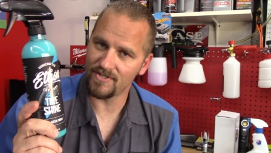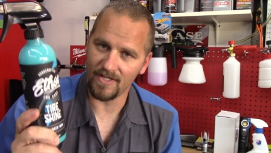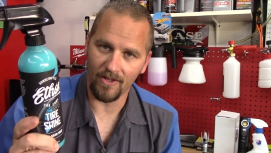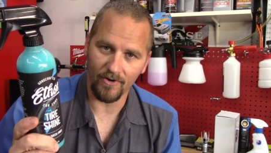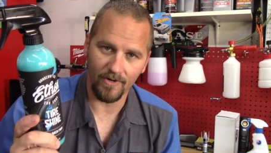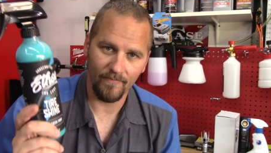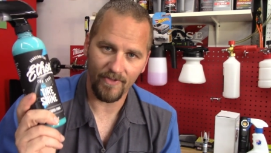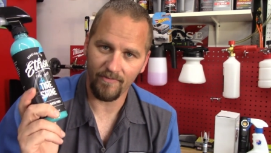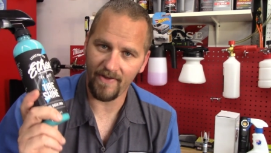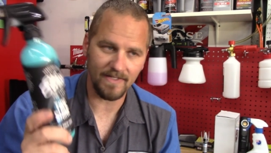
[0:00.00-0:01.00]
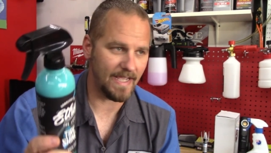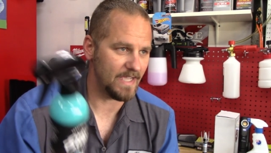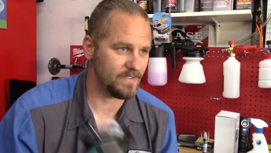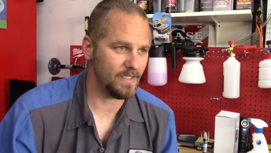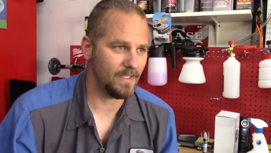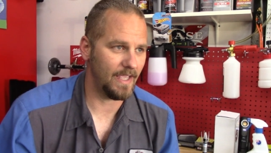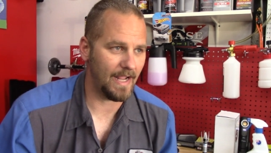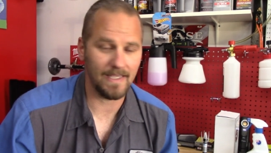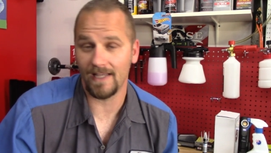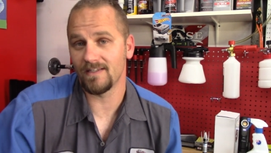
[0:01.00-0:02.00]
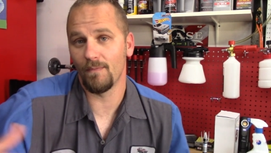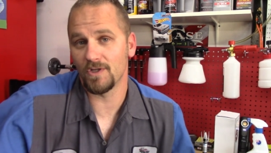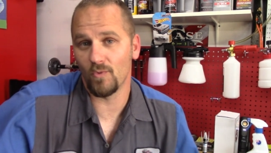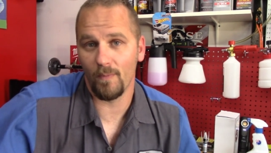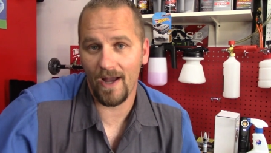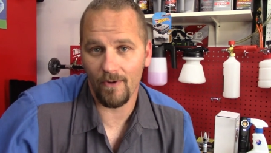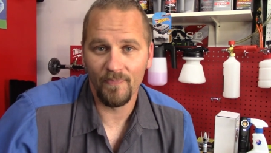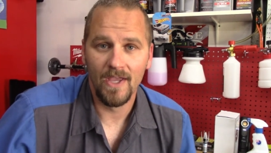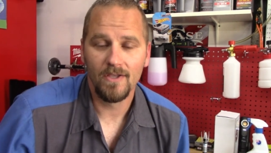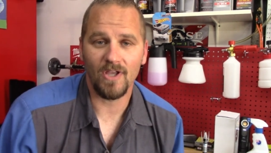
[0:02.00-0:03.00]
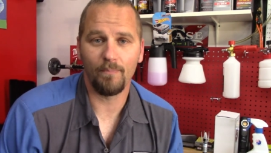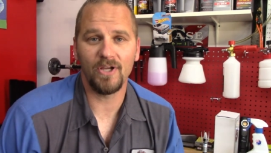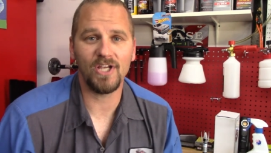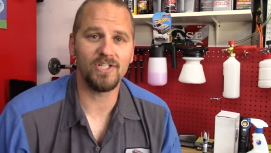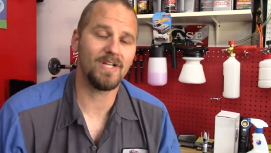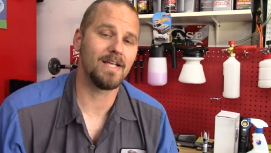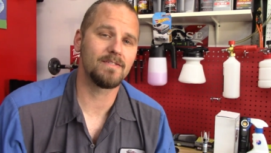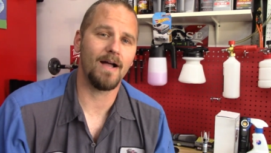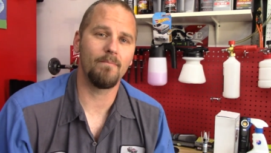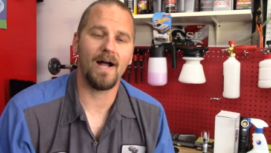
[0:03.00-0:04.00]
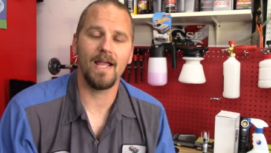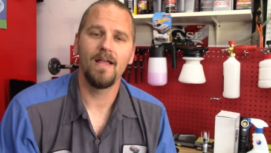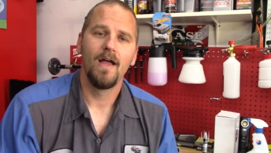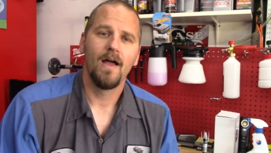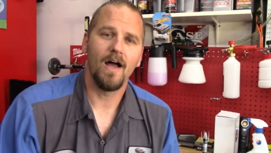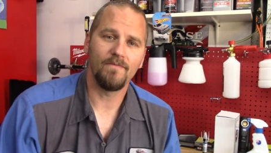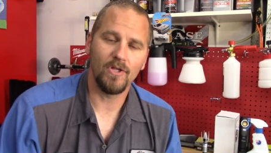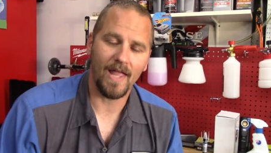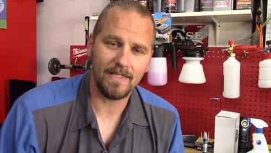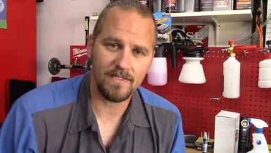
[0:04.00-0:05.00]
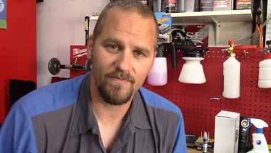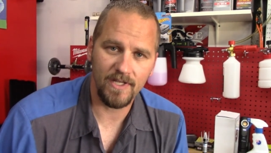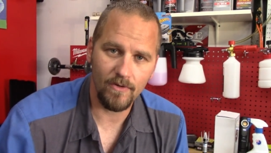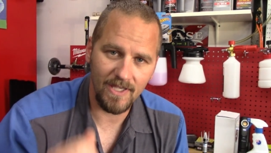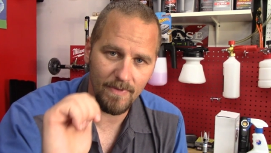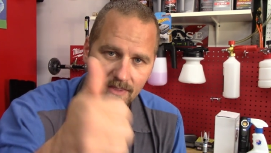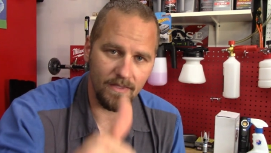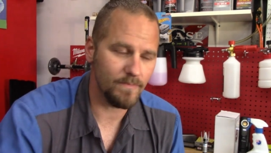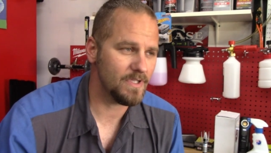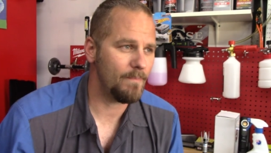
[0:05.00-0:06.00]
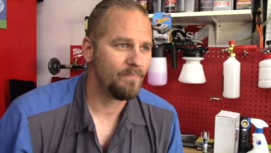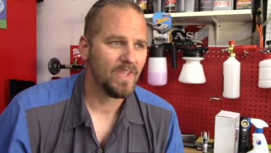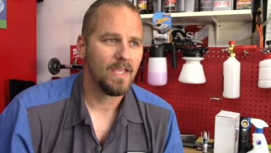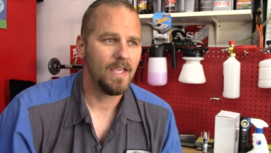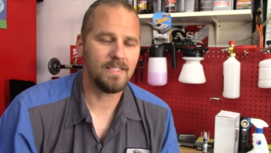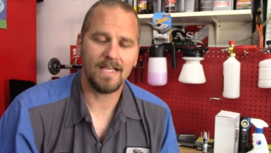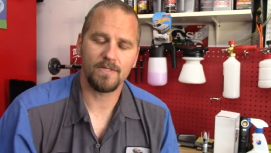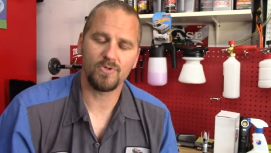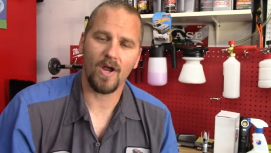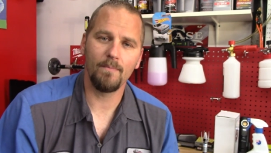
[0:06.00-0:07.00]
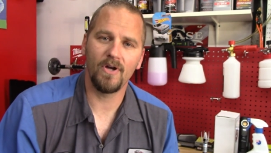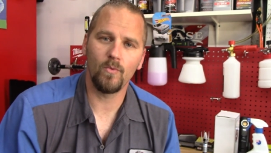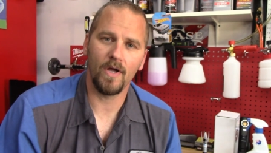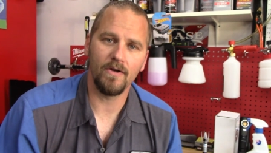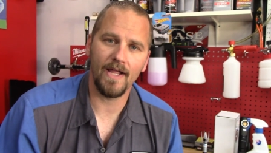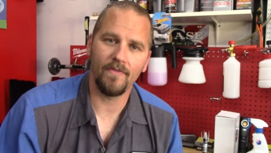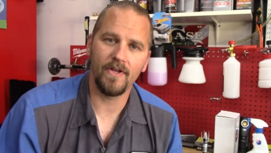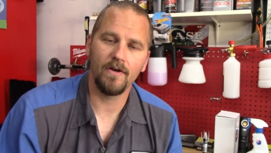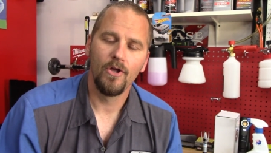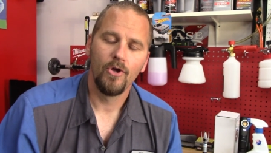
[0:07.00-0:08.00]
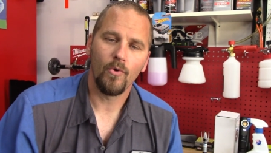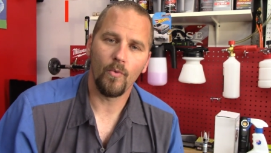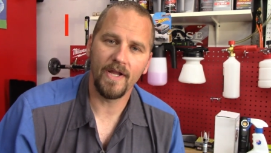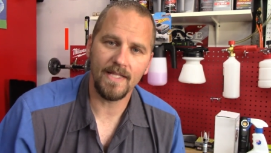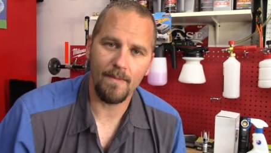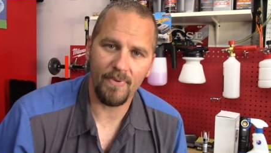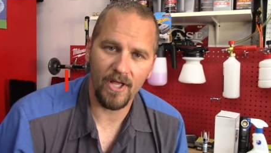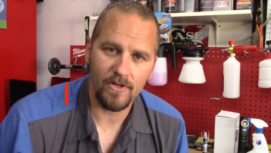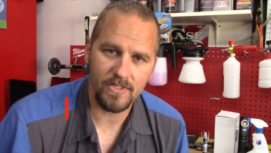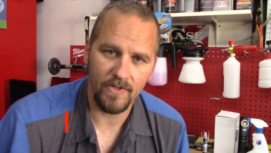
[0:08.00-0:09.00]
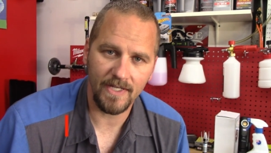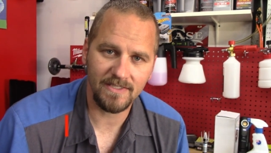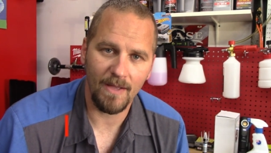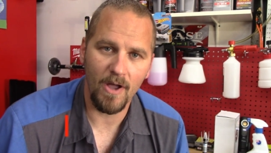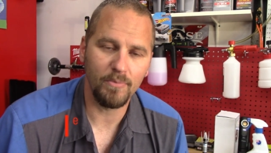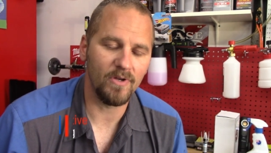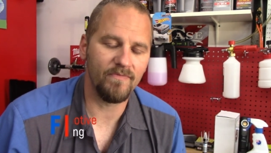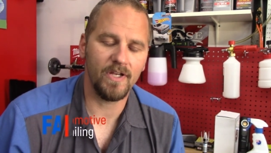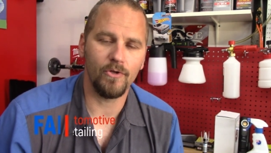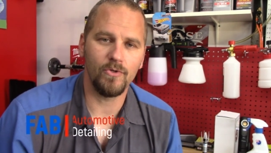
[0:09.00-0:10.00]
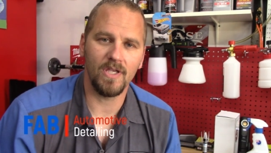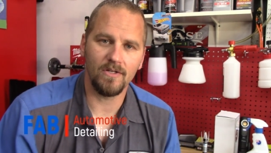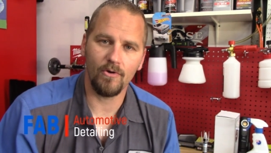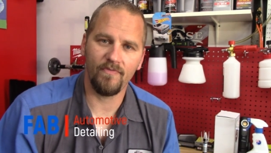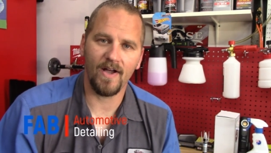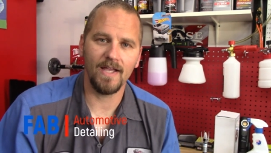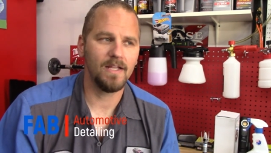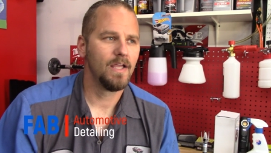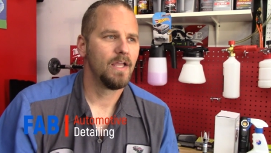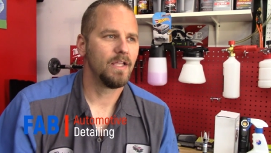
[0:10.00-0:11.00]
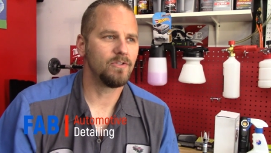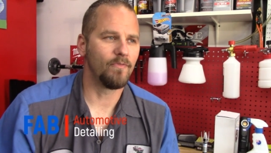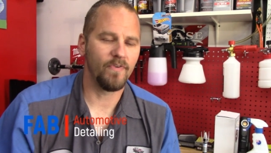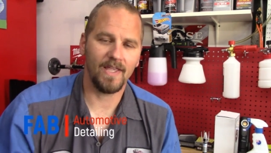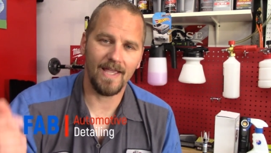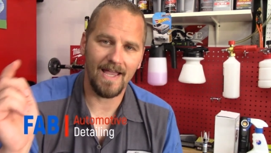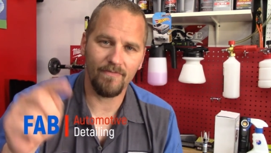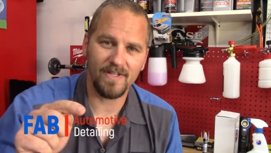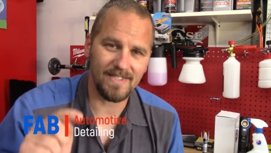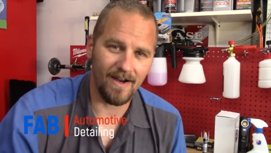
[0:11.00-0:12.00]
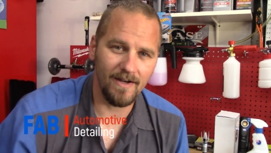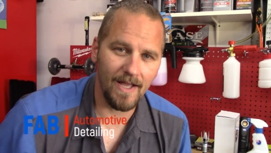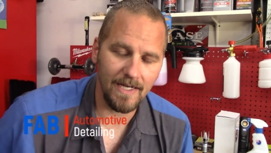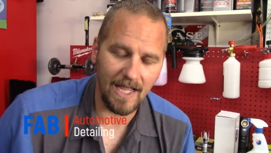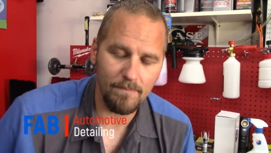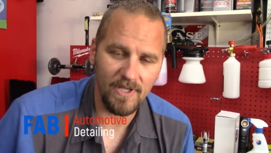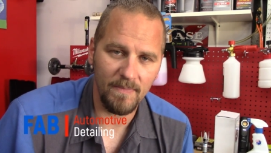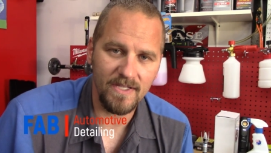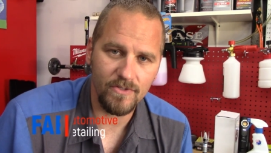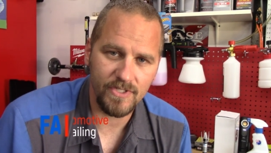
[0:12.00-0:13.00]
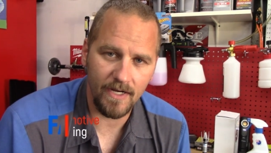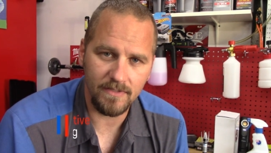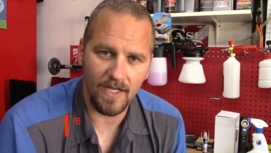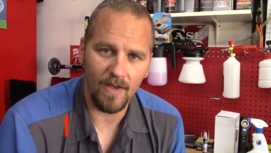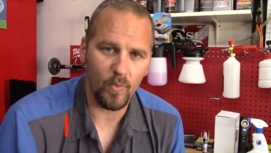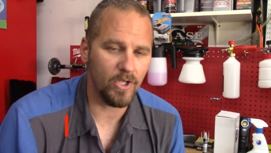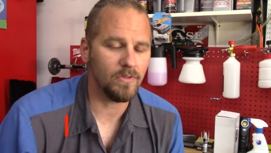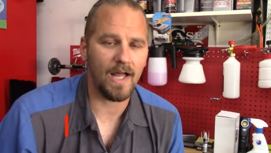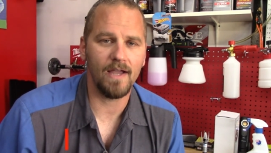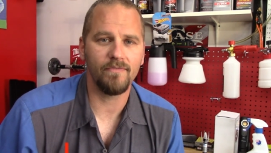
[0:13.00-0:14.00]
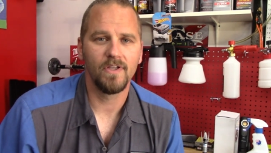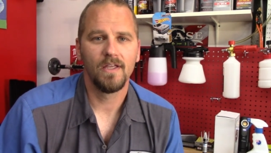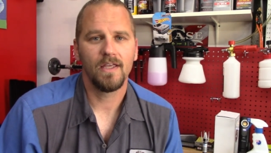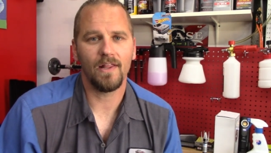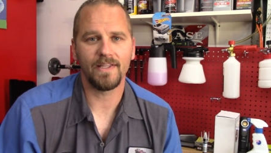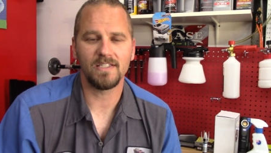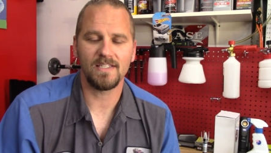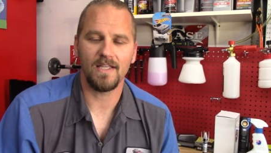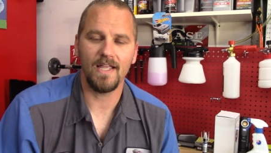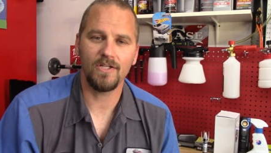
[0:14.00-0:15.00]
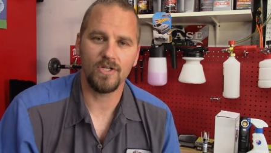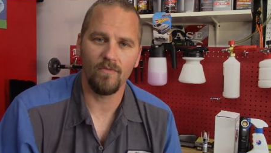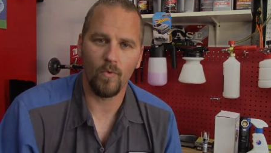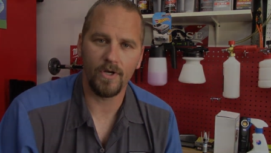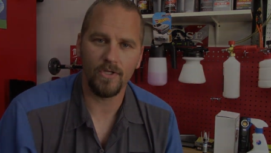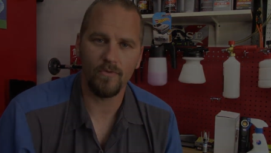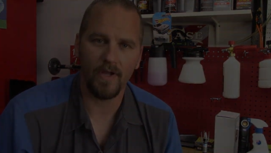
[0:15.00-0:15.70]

stellar. They're fantastic, and I can't say much more about them. So I appreciate you guys stopping by. Uh, if you like this video, give me a thumbs up. Hit that subscribe button while you're down there. Ring that bell so the next time I upload a video, you get notified. And don't forget, every Saturday night, 9 p.m. Eastern Standard Time, we go live, and I like to see each and every one of you